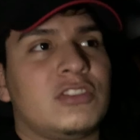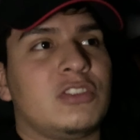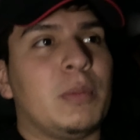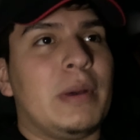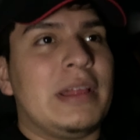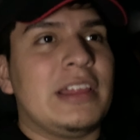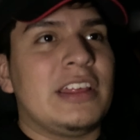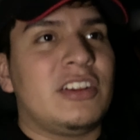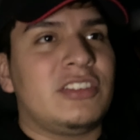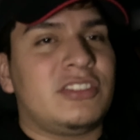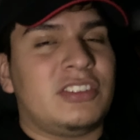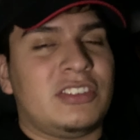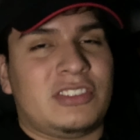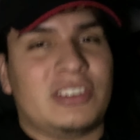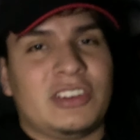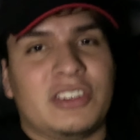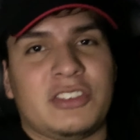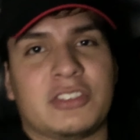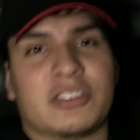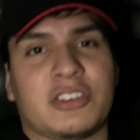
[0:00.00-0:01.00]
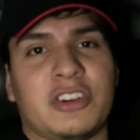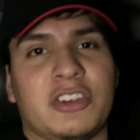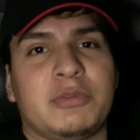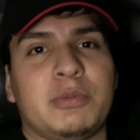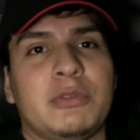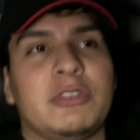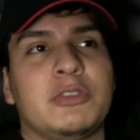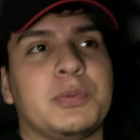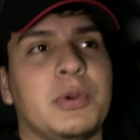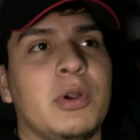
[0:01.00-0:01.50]
To my little sister's
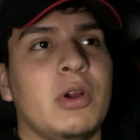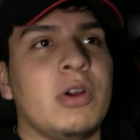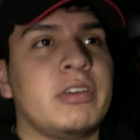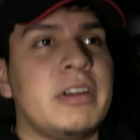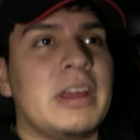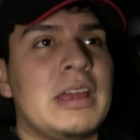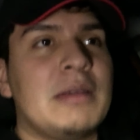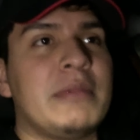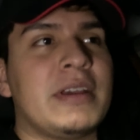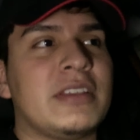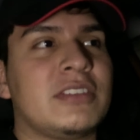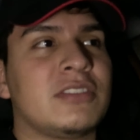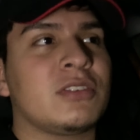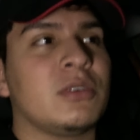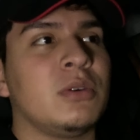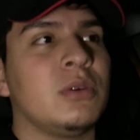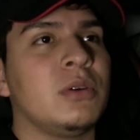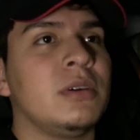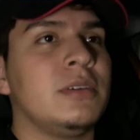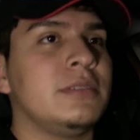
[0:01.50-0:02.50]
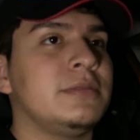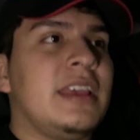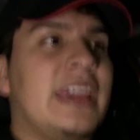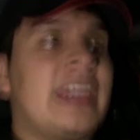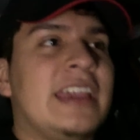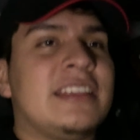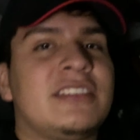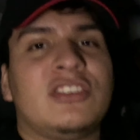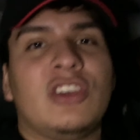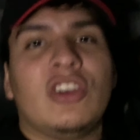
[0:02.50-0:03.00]
Christmas program at school,
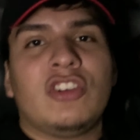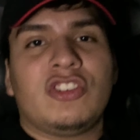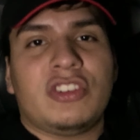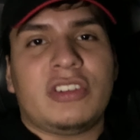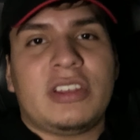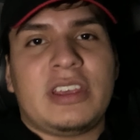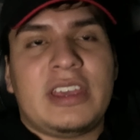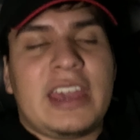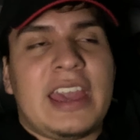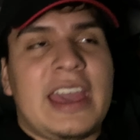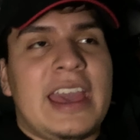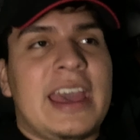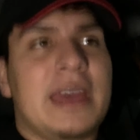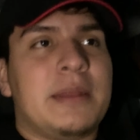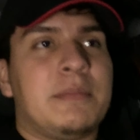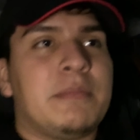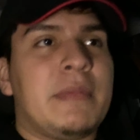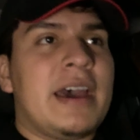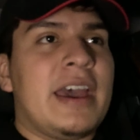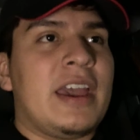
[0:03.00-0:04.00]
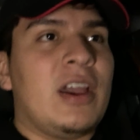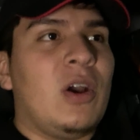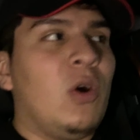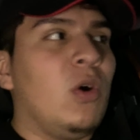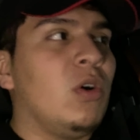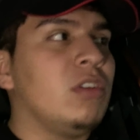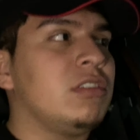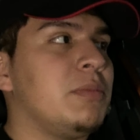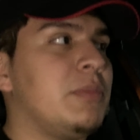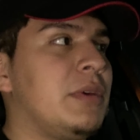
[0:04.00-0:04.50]
it's usually at my
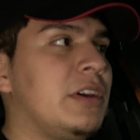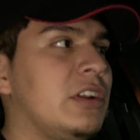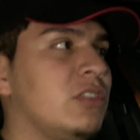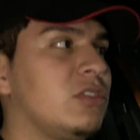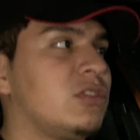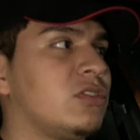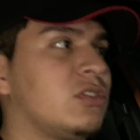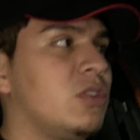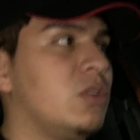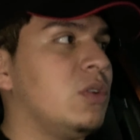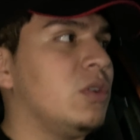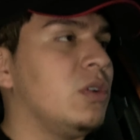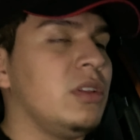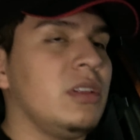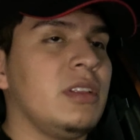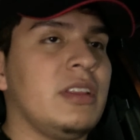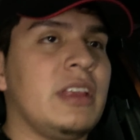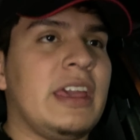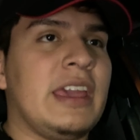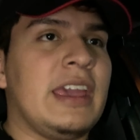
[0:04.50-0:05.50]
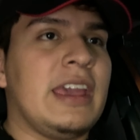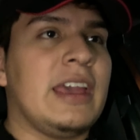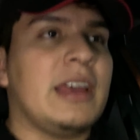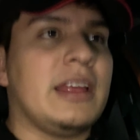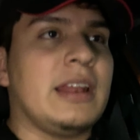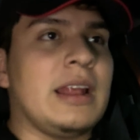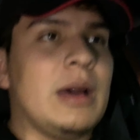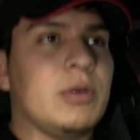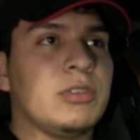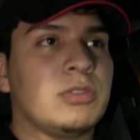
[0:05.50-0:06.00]
old middle school
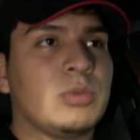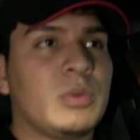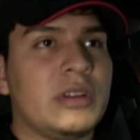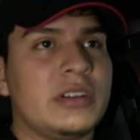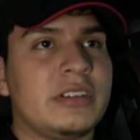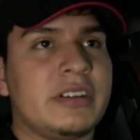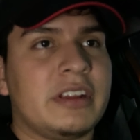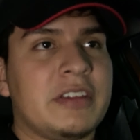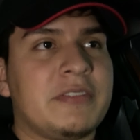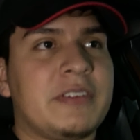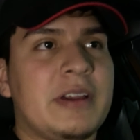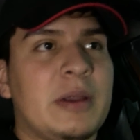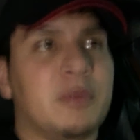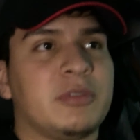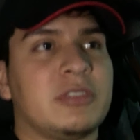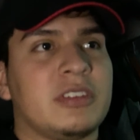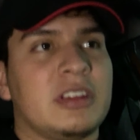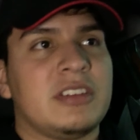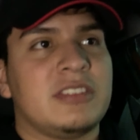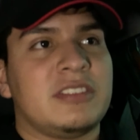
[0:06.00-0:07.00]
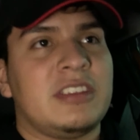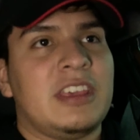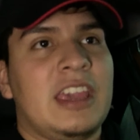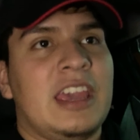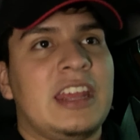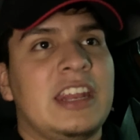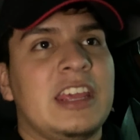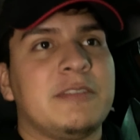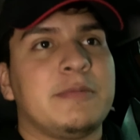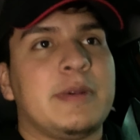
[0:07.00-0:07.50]
and I was wondering if I was gonna see
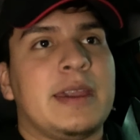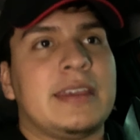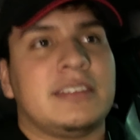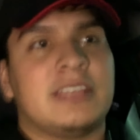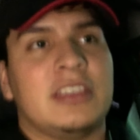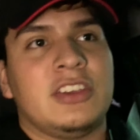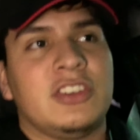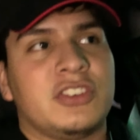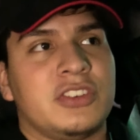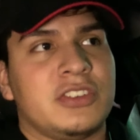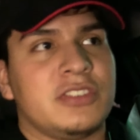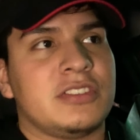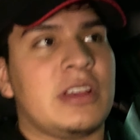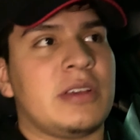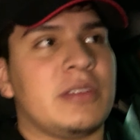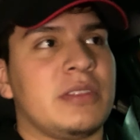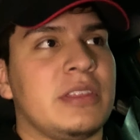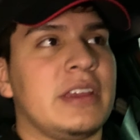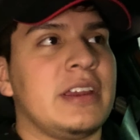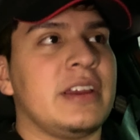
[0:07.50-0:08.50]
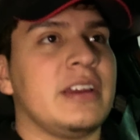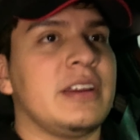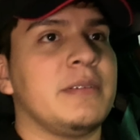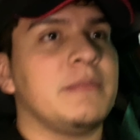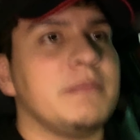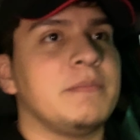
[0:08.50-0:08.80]
any of my teachers out there.